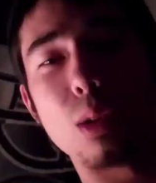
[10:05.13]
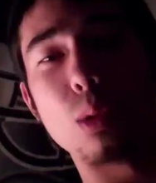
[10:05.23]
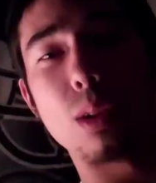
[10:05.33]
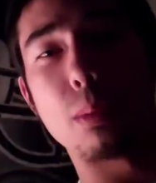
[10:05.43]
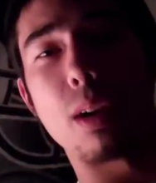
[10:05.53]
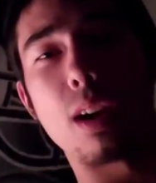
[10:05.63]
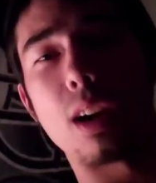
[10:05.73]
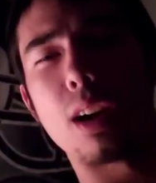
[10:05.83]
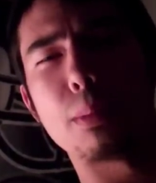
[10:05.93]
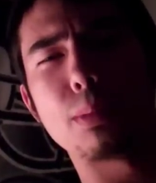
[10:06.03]
hookah
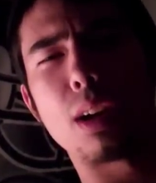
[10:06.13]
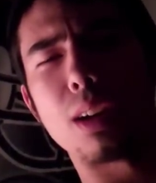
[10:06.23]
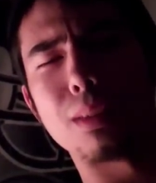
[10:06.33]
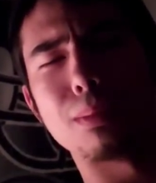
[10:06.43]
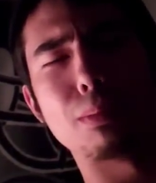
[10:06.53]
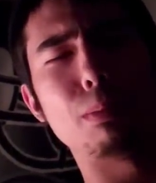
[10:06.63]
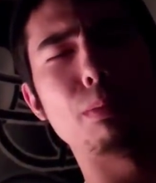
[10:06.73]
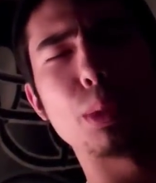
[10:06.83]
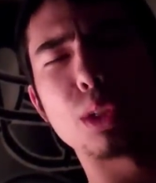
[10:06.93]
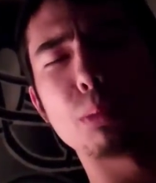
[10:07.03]
bar up on
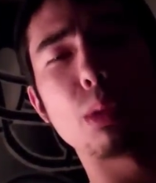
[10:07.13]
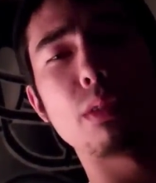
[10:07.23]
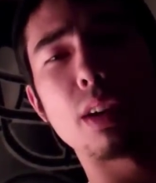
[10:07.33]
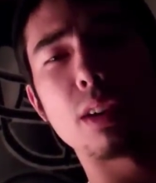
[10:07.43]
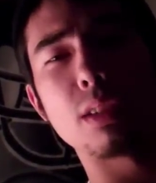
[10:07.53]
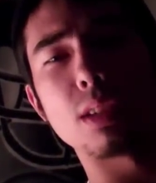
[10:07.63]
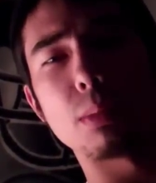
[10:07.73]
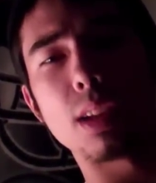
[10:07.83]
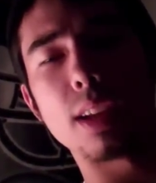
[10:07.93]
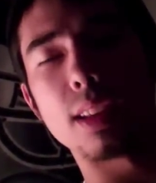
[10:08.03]
Bush Boulevard or
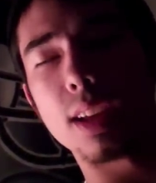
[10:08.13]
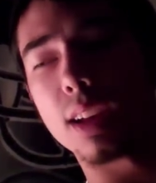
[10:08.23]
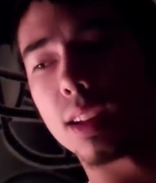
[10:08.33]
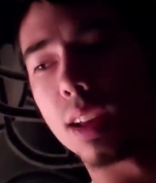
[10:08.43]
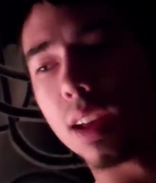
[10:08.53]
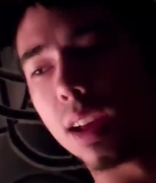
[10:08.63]
something like that.